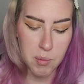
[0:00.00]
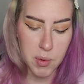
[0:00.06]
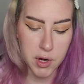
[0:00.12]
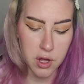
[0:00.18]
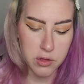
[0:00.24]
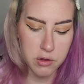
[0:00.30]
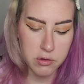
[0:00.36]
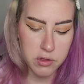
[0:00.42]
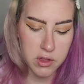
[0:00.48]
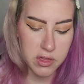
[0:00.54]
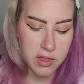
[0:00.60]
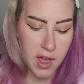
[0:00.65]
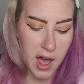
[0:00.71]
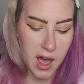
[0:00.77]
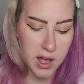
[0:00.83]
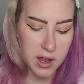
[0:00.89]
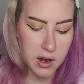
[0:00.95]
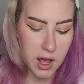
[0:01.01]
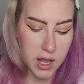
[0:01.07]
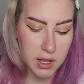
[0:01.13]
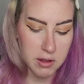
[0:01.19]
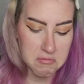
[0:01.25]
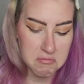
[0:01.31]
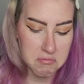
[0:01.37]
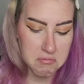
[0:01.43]
but other than that,
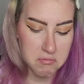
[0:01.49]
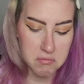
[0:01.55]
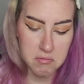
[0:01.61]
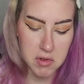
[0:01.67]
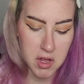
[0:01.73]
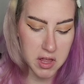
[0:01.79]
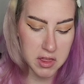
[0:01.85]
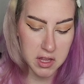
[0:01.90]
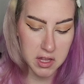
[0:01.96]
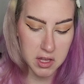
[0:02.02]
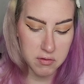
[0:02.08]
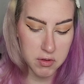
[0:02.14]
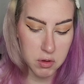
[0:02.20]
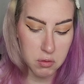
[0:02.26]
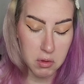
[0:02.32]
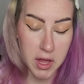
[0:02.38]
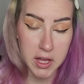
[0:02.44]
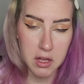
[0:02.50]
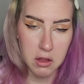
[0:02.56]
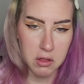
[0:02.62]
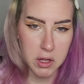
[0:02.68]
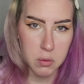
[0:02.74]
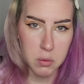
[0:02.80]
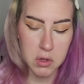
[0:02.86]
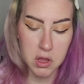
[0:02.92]
I think if you like a
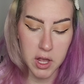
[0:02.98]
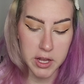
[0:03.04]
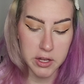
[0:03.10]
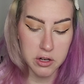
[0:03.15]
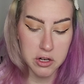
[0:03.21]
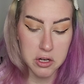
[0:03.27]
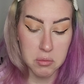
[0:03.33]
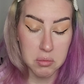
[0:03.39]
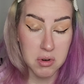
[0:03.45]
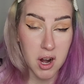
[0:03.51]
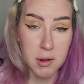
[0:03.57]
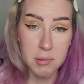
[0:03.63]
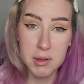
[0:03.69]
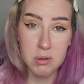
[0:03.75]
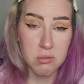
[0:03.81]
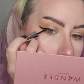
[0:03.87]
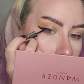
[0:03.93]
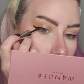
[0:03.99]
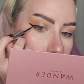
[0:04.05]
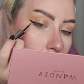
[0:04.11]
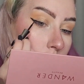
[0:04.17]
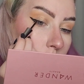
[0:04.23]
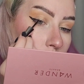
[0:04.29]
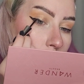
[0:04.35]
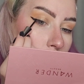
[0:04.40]
liquid liner, you're probably
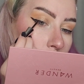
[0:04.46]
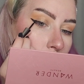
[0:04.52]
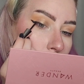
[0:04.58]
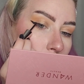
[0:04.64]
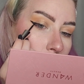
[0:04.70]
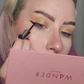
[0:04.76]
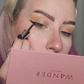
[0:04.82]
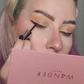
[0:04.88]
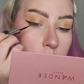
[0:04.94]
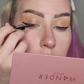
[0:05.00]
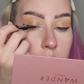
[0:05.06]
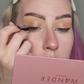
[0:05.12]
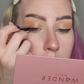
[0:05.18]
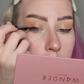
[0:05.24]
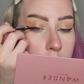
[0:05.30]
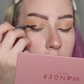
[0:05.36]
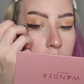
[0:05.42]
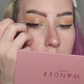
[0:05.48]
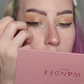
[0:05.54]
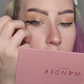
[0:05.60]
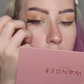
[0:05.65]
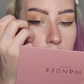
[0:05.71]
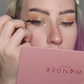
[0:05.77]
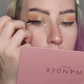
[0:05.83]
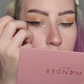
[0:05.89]
really gonna love this stuff. It's
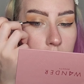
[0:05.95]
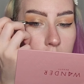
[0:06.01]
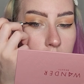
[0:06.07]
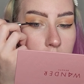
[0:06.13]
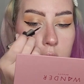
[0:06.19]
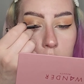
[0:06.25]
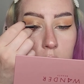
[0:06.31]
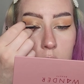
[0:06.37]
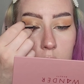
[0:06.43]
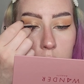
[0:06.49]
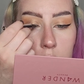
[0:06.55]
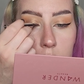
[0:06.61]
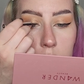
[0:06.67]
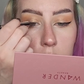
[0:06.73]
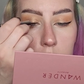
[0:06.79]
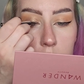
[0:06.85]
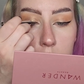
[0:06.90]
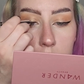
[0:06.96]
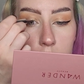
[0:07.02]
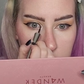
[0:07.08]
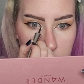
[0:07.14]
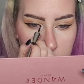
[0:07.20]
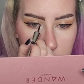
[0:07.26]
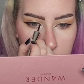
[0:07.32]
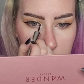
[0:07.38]
just not for me.
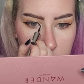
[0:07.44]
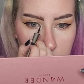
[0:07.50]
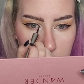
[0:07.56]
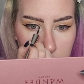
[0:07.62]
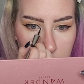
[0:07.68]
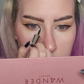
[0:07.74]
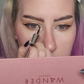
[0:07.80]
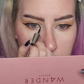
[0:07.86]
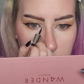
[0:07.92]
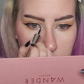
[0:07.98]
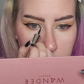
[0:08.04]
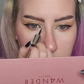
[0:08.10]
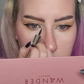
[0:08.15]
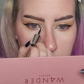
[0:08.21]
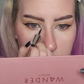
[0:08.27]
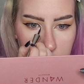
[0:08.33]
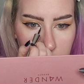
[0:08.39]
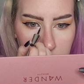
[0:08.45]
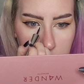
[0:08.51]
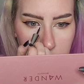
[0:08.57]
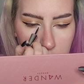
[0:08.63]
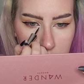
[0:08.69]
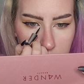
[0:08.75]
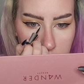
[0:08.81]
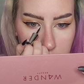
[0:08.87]
Extend it on the inner
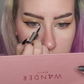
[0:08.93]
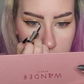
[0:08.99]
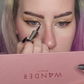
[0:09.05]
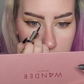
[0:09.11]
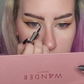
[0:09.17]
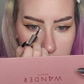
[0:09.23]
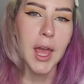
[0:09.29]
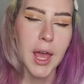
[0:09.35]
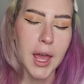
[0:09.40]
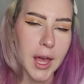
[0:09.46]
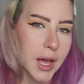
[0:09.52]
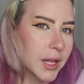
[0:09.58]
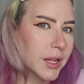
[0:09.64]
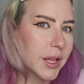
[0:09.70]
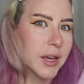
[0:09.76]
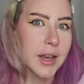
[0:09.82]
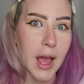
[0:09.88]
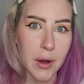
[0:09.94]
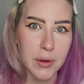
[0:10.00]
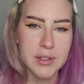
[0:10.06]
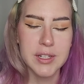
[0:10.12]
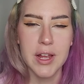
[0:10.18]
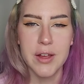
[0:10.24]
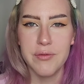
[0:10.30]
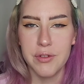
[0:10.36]
corner, and now it's
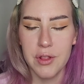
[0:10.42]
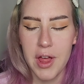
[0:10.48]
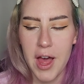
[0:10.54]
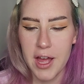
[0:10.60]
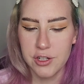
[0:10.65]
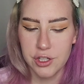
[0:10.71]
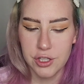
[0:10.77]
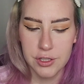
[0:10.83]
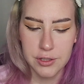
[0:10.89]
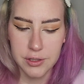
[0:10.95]
time for lashes.